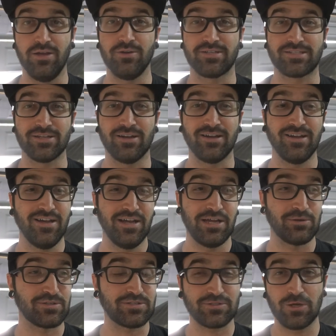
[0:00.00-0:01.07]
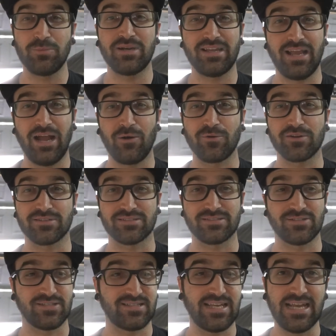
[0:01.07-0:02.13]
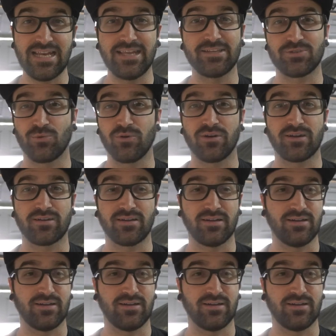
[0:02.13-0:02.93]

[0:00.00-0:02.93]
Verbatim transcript: It was so many hours and just tedious work.